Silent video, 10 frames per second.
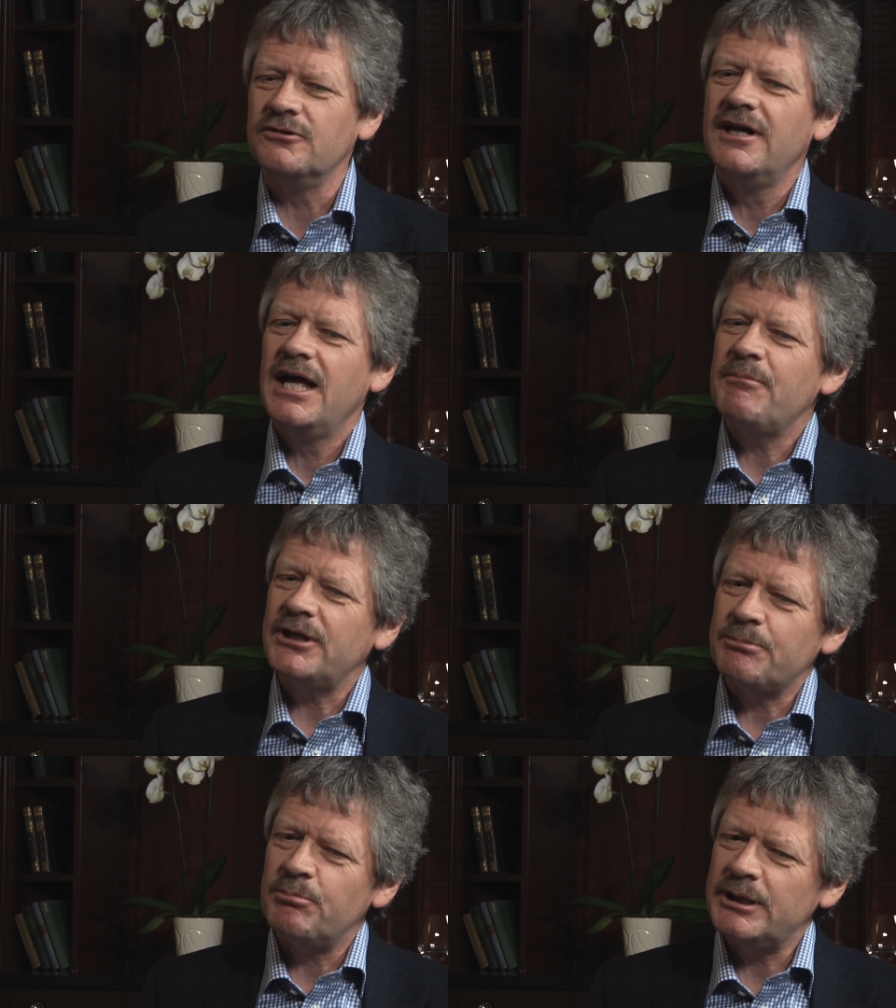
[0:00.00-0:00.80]
true.
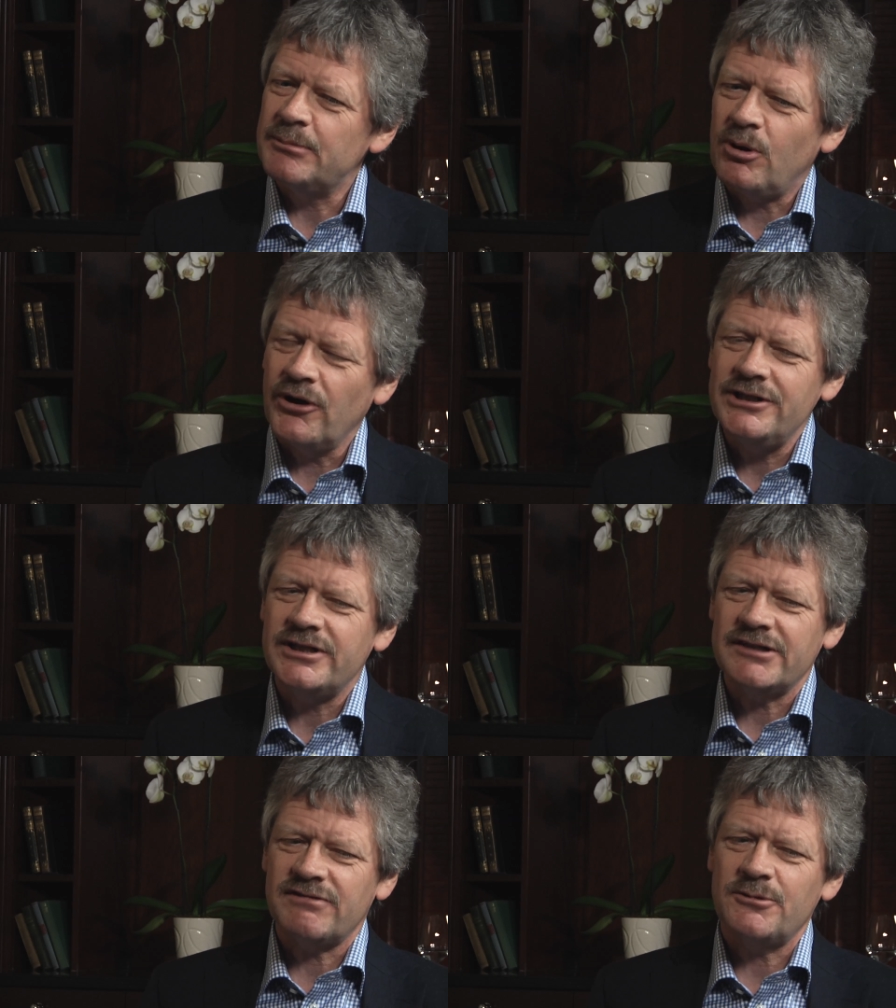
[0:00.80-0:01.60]
But the but the
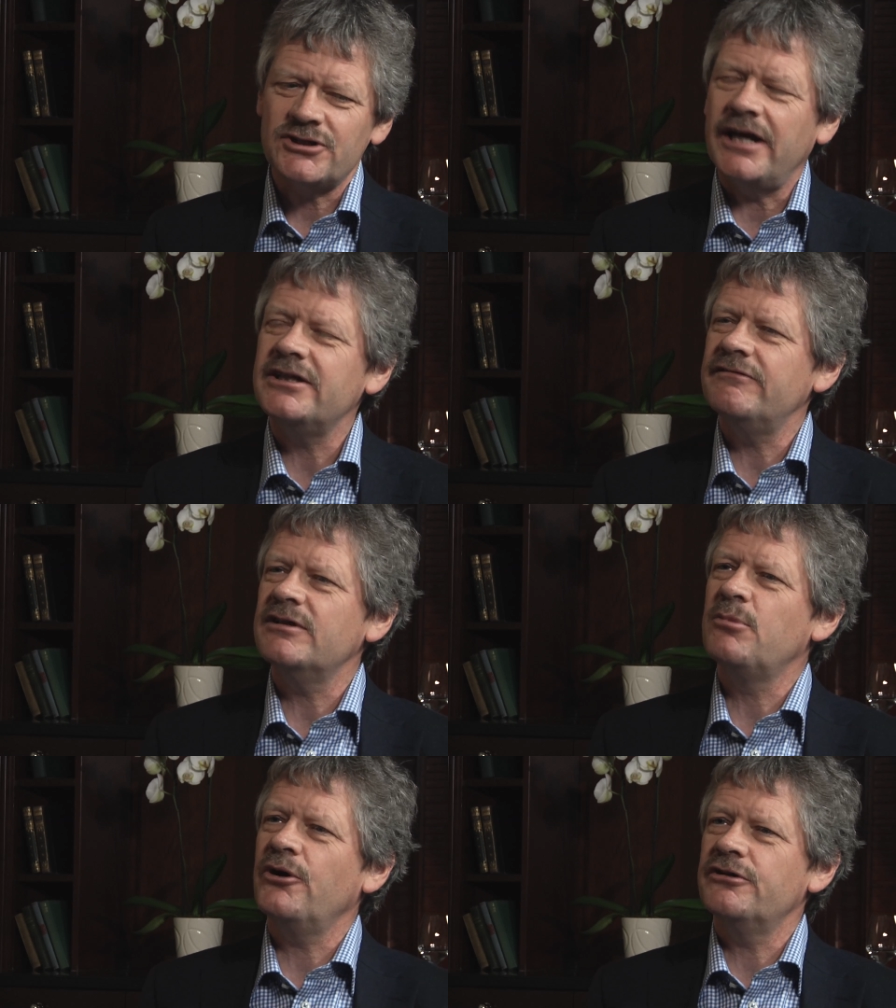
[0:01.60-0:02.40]
point is, from a
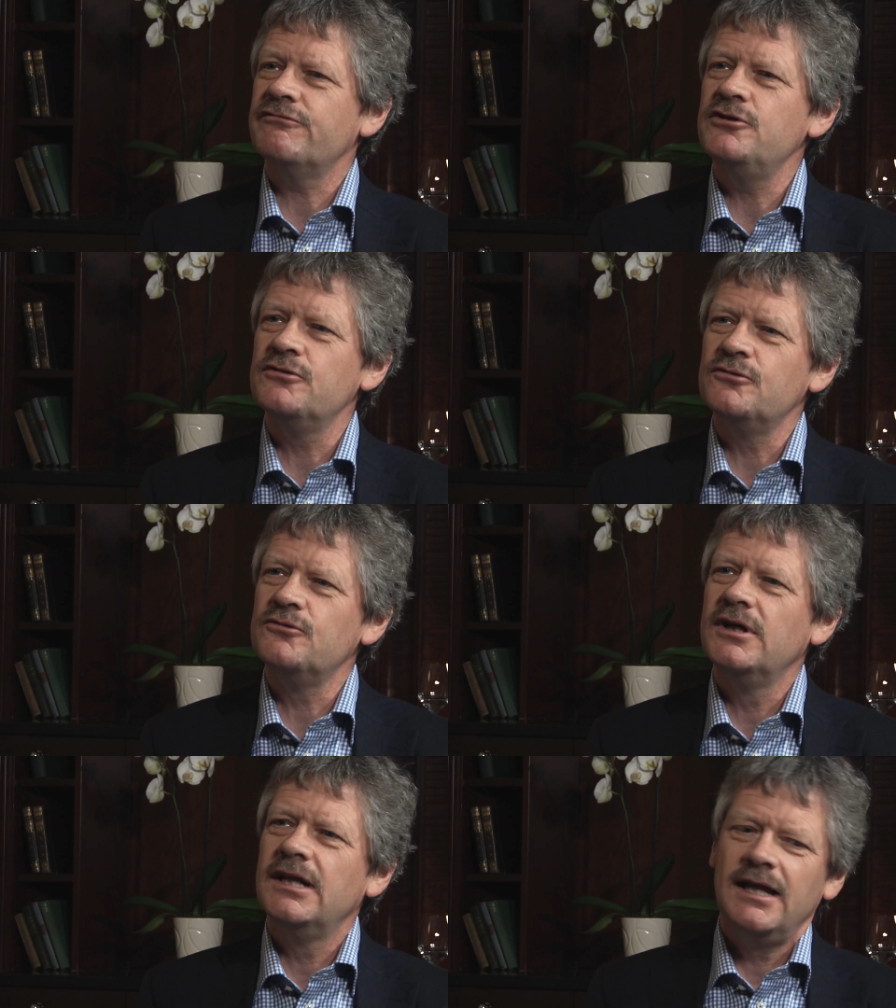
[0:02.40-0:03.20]
scientific point of yes.
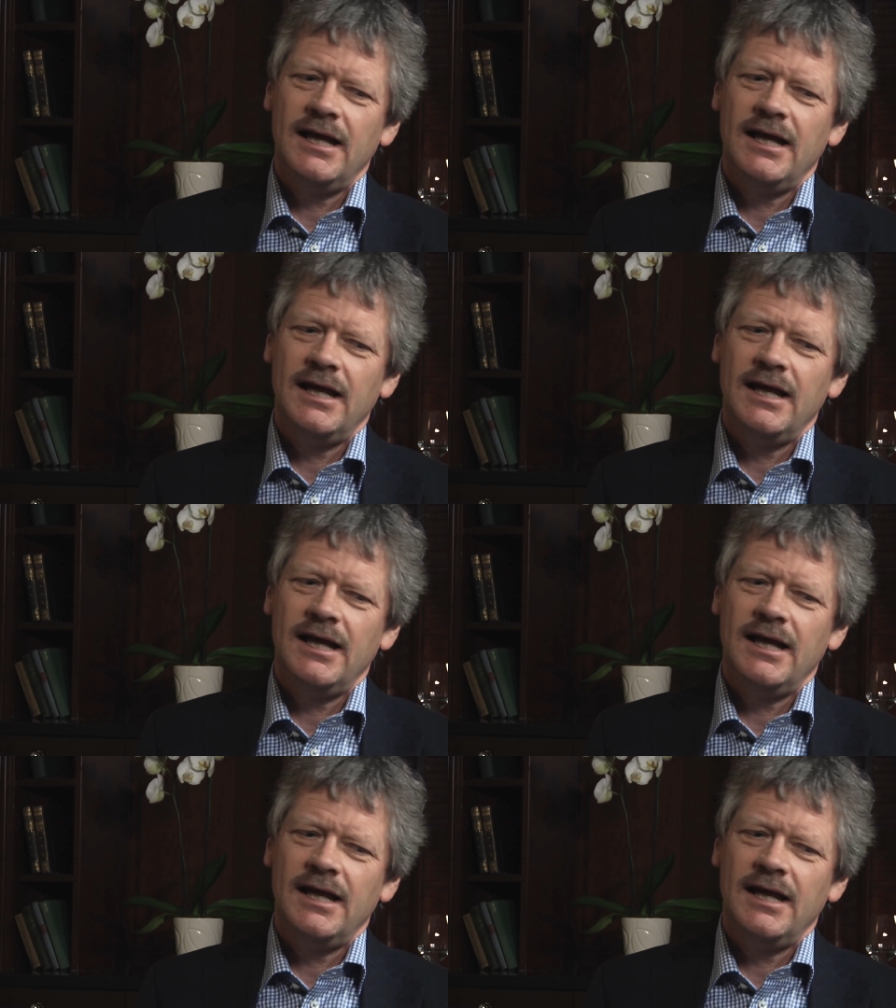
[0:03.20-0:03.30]
view,